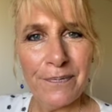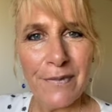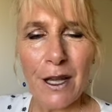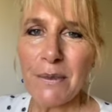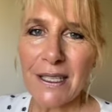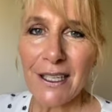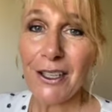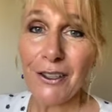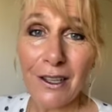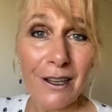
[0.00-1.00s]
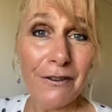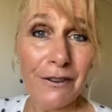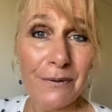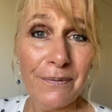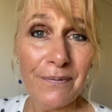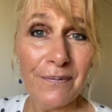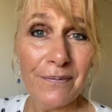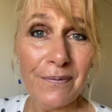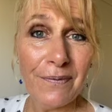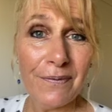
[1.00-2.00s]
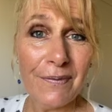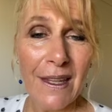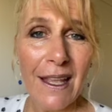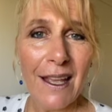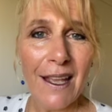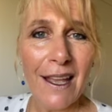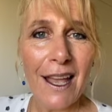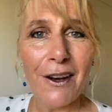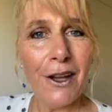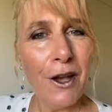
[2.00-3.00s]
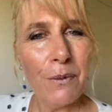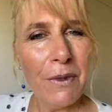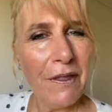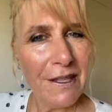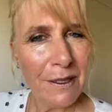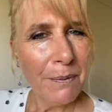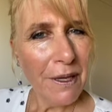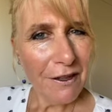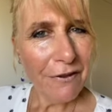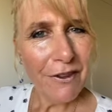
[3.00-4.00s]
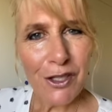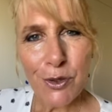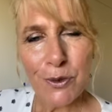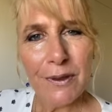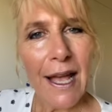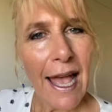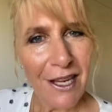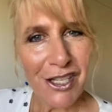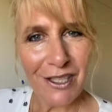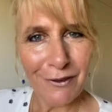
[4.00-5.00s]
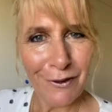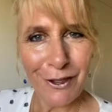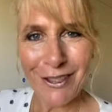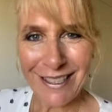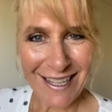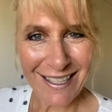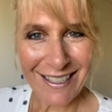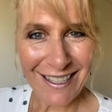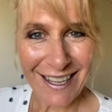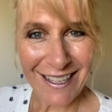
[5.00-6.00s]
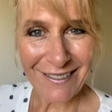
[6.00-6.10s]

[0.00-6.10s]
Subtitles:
I'm sending you love, and I hope that that's a beneficial action for you to take today.